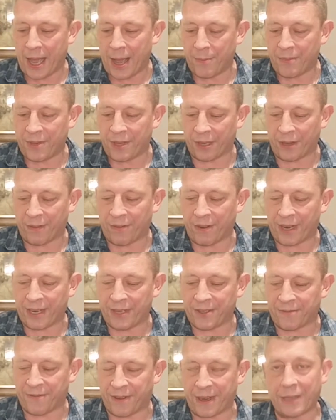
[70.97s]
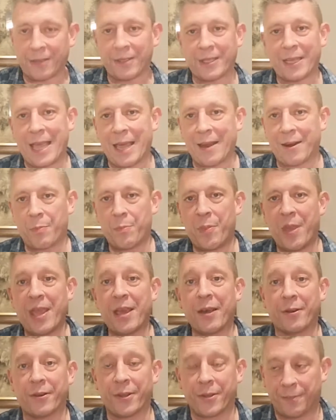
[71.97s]
delivering his fiddle to get
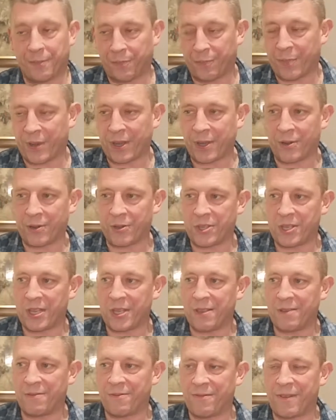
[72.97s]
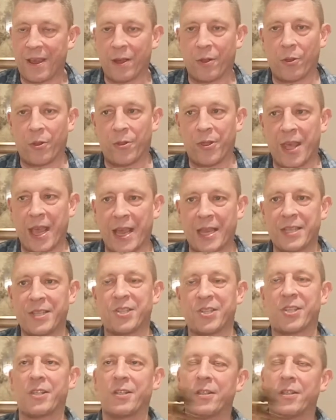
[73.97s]
repaired because he fell on the
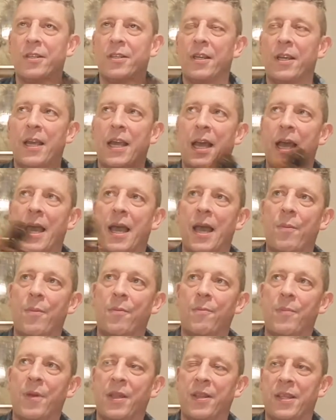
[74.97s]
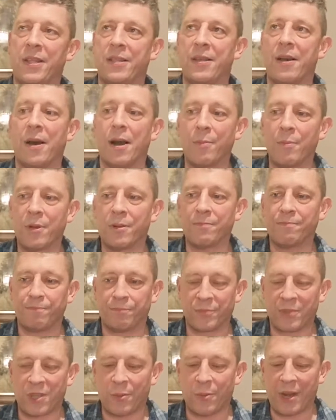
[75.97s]
ice at the dam
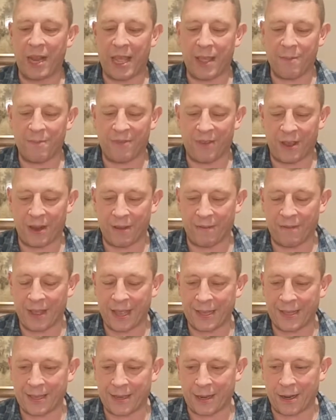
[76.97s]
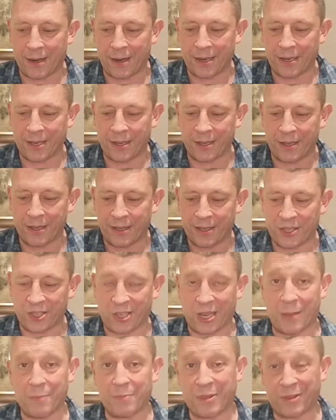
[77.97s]
coming home for an event and
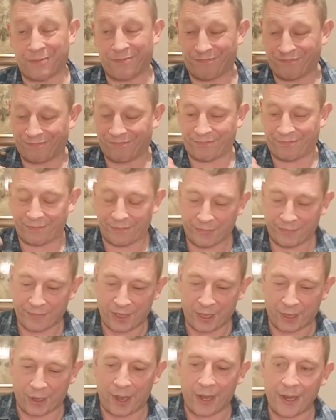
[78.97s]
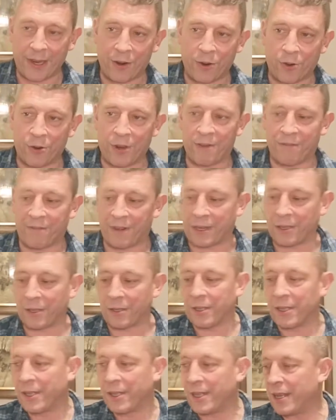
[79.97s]
slipped, landed on the fiddle.
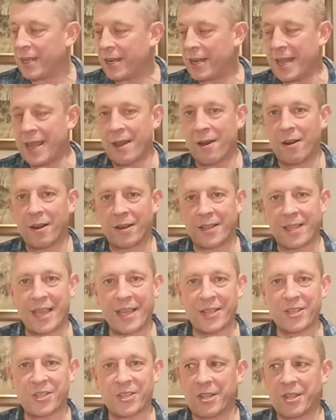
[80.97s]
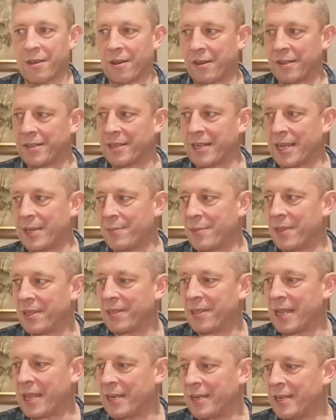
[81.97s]
No hard cases at that time.
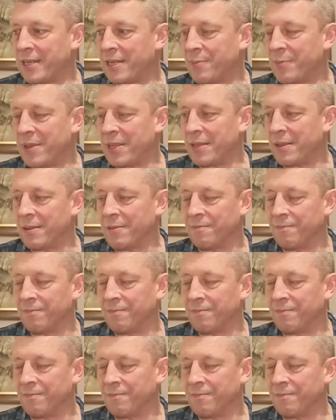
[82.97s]
They tended to be